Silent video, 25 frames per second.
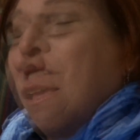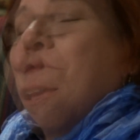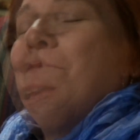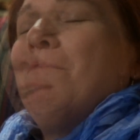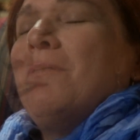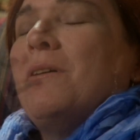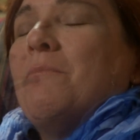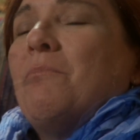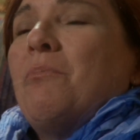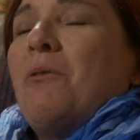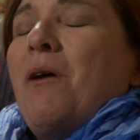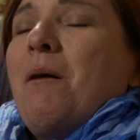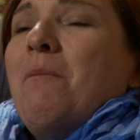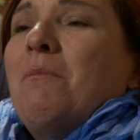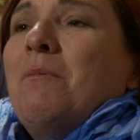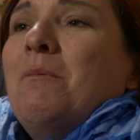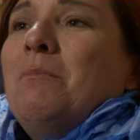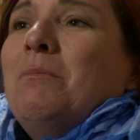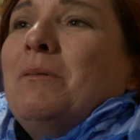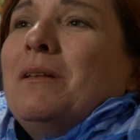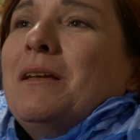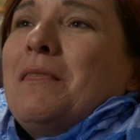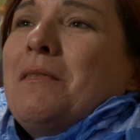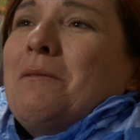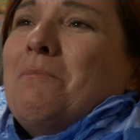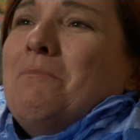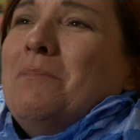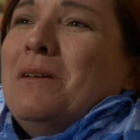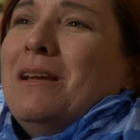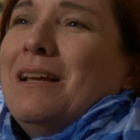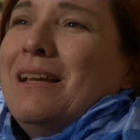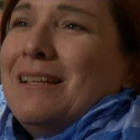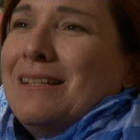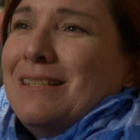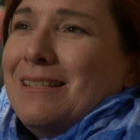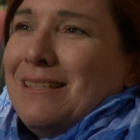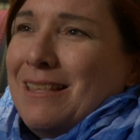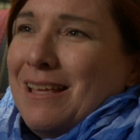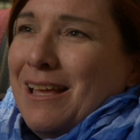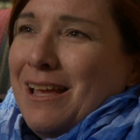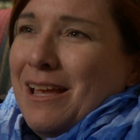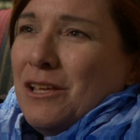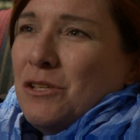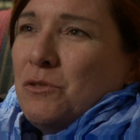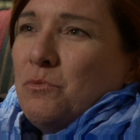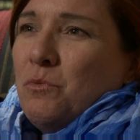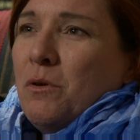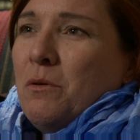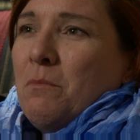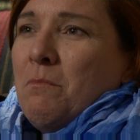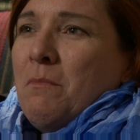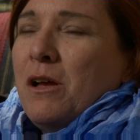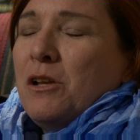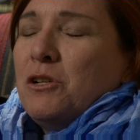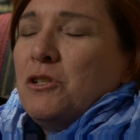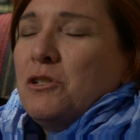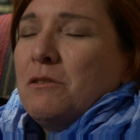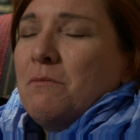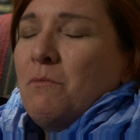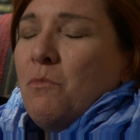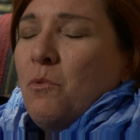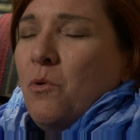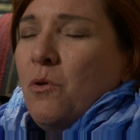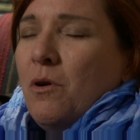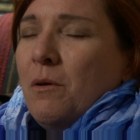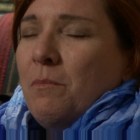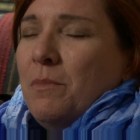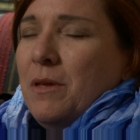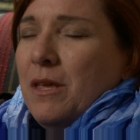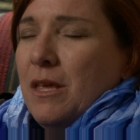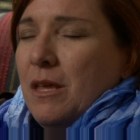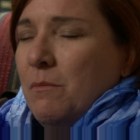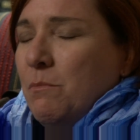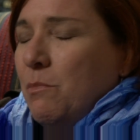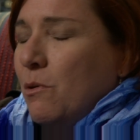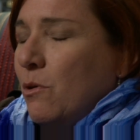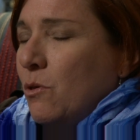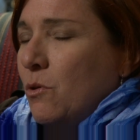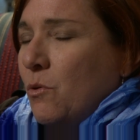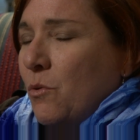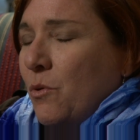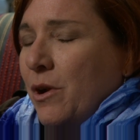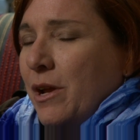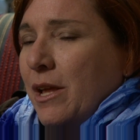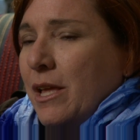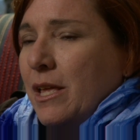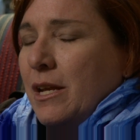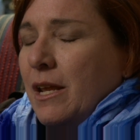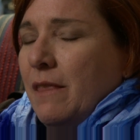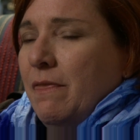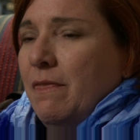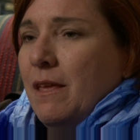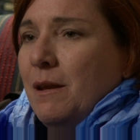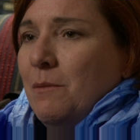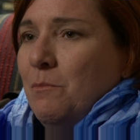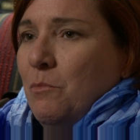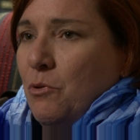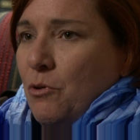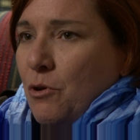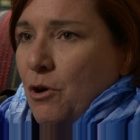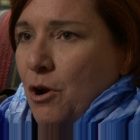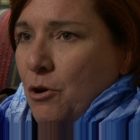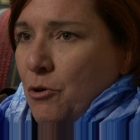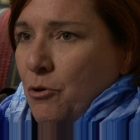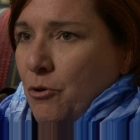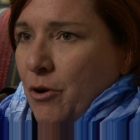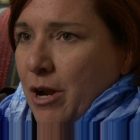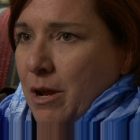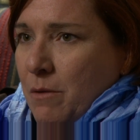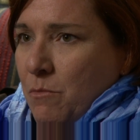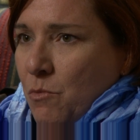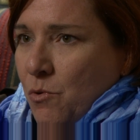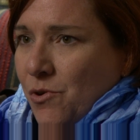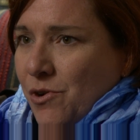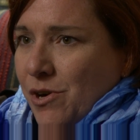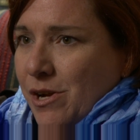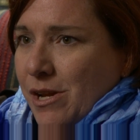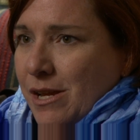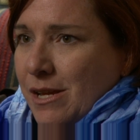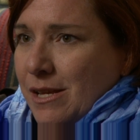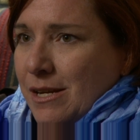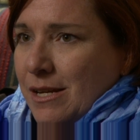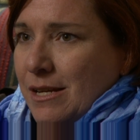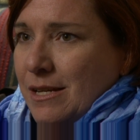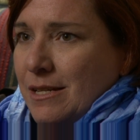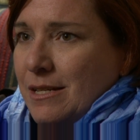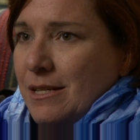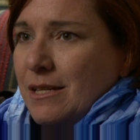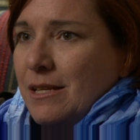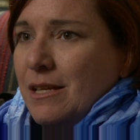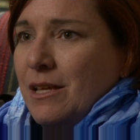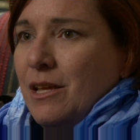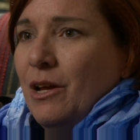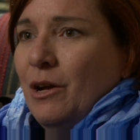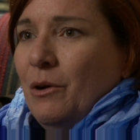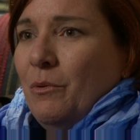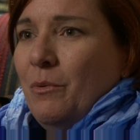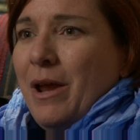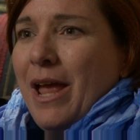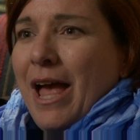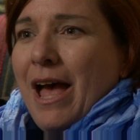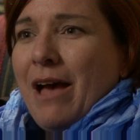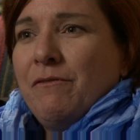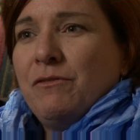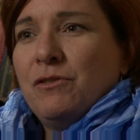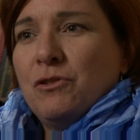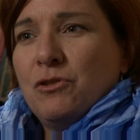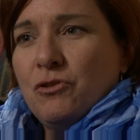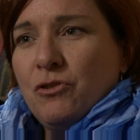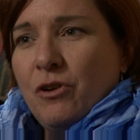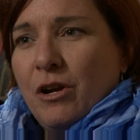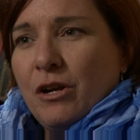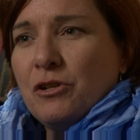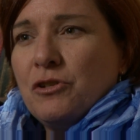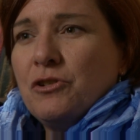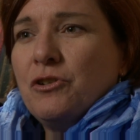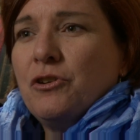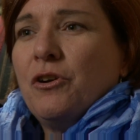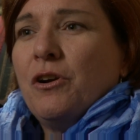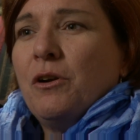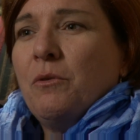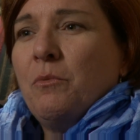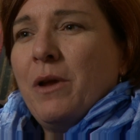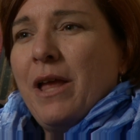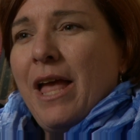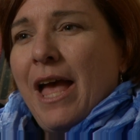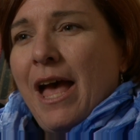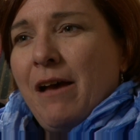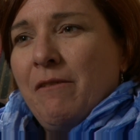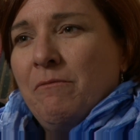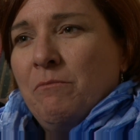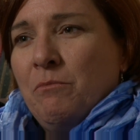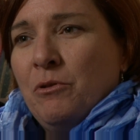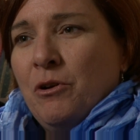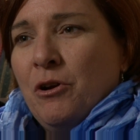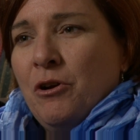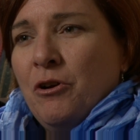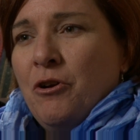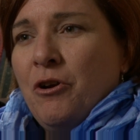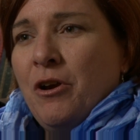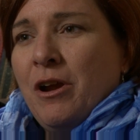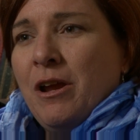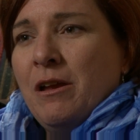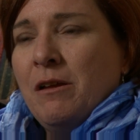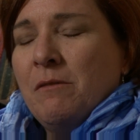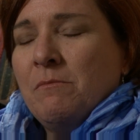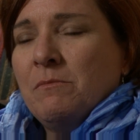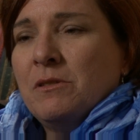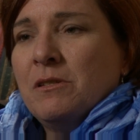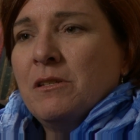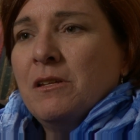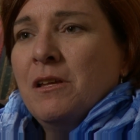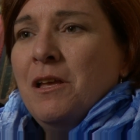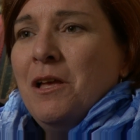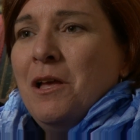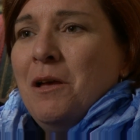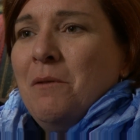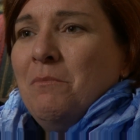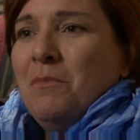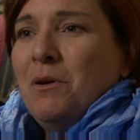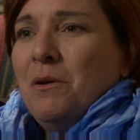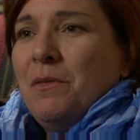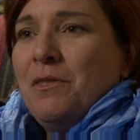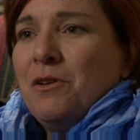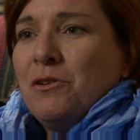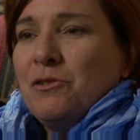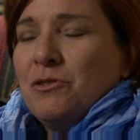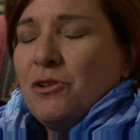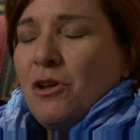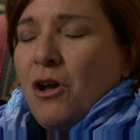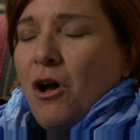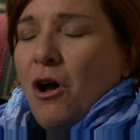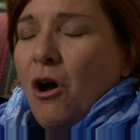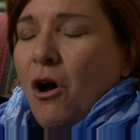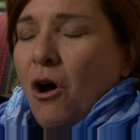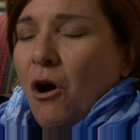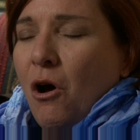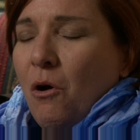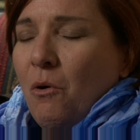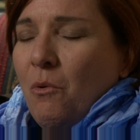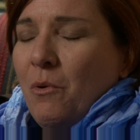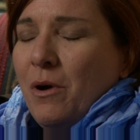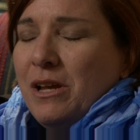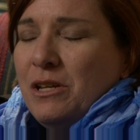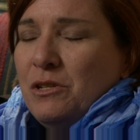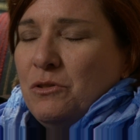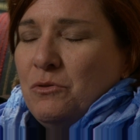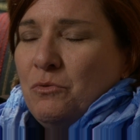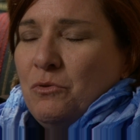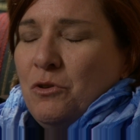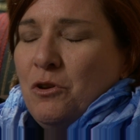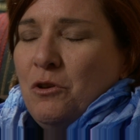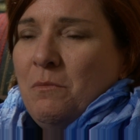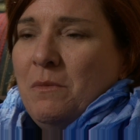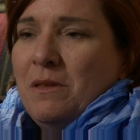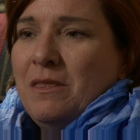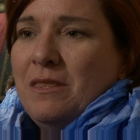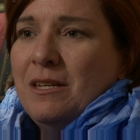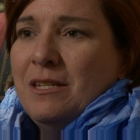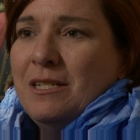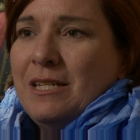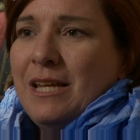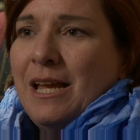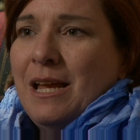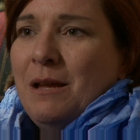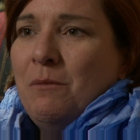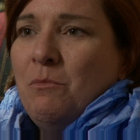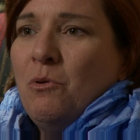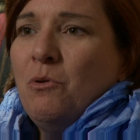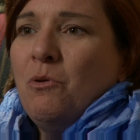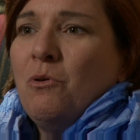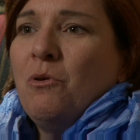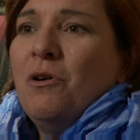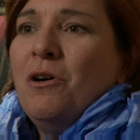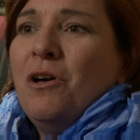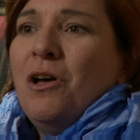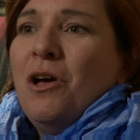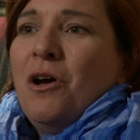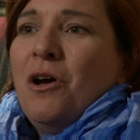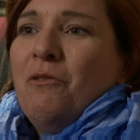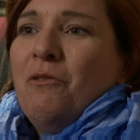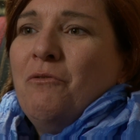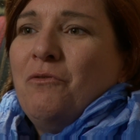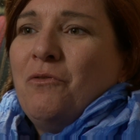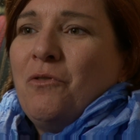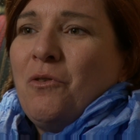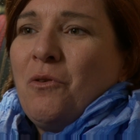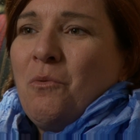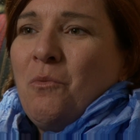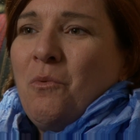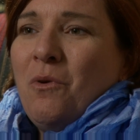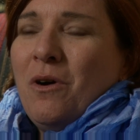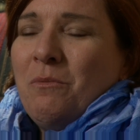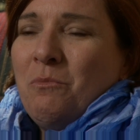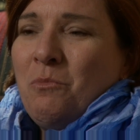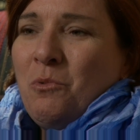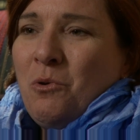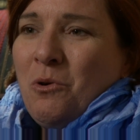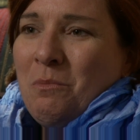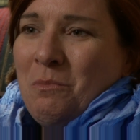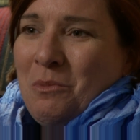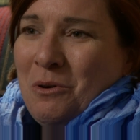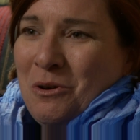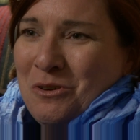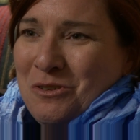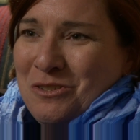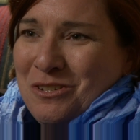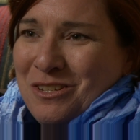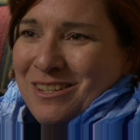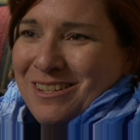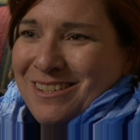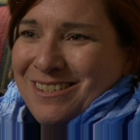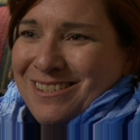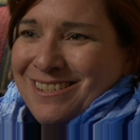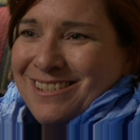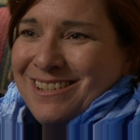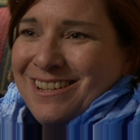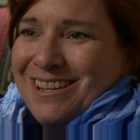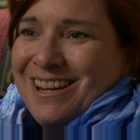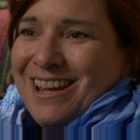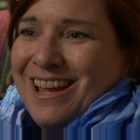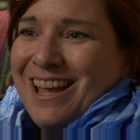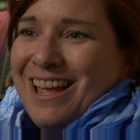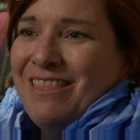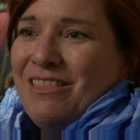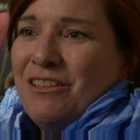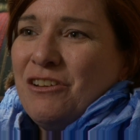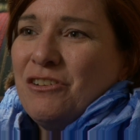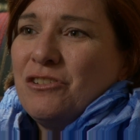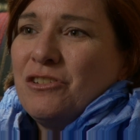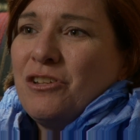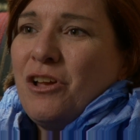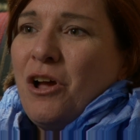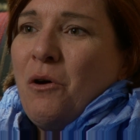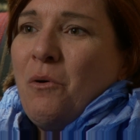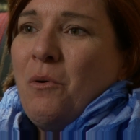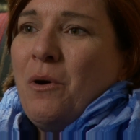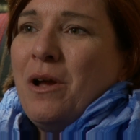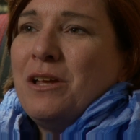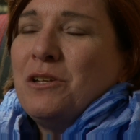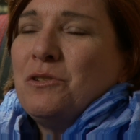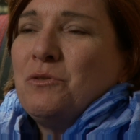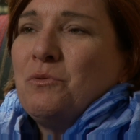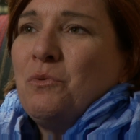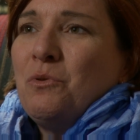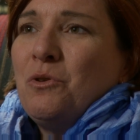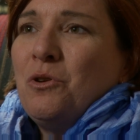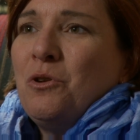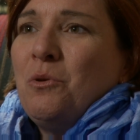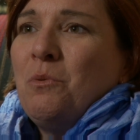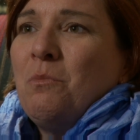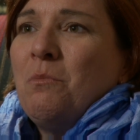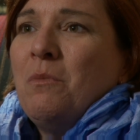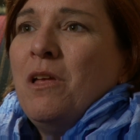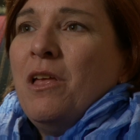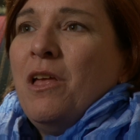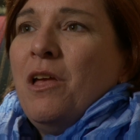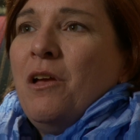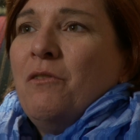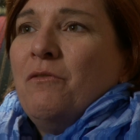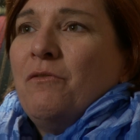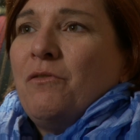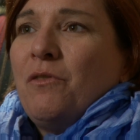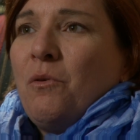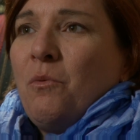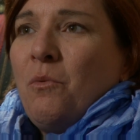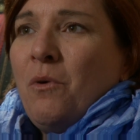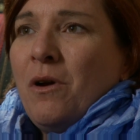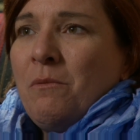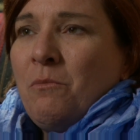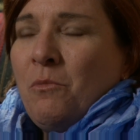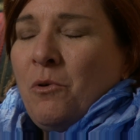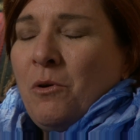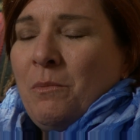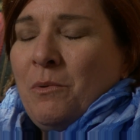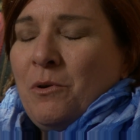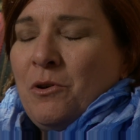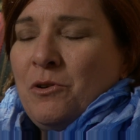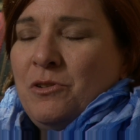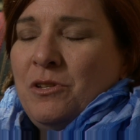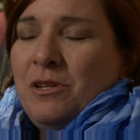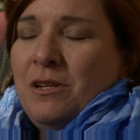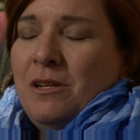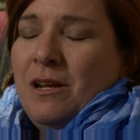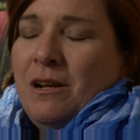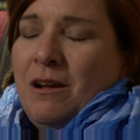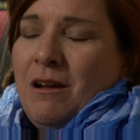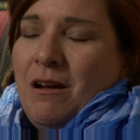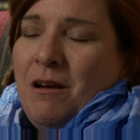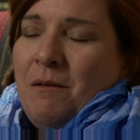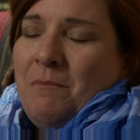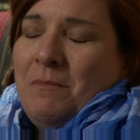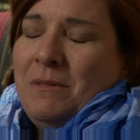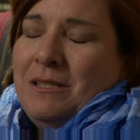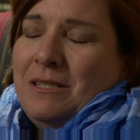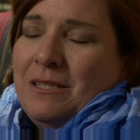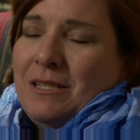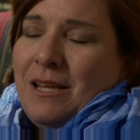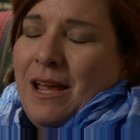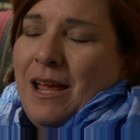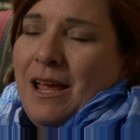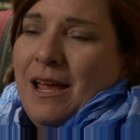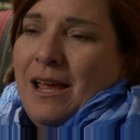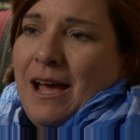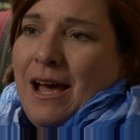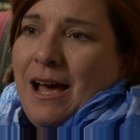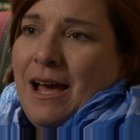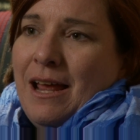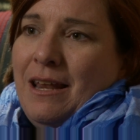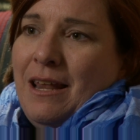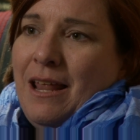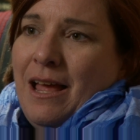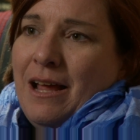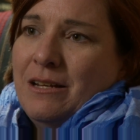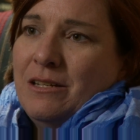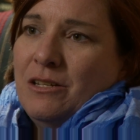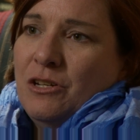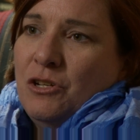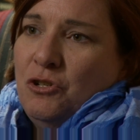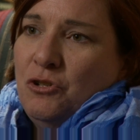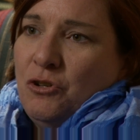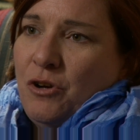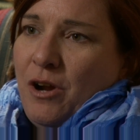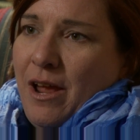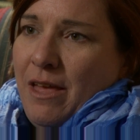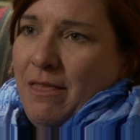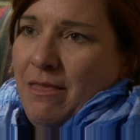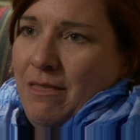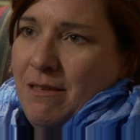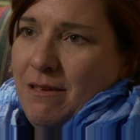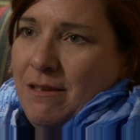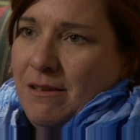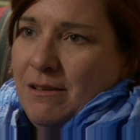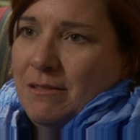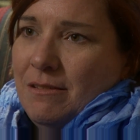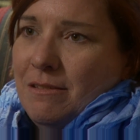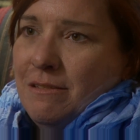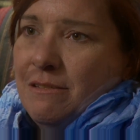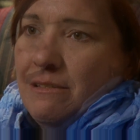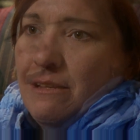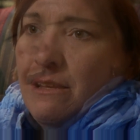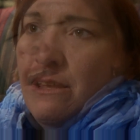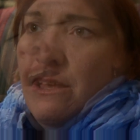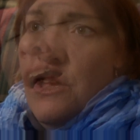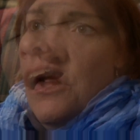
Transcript: But probably the biggest thing is we're much more people oriented than program oriented we have structure and we have programs, but there's always room at the table for one more person, and there's always room for one more person to come and say, I'd like to try this.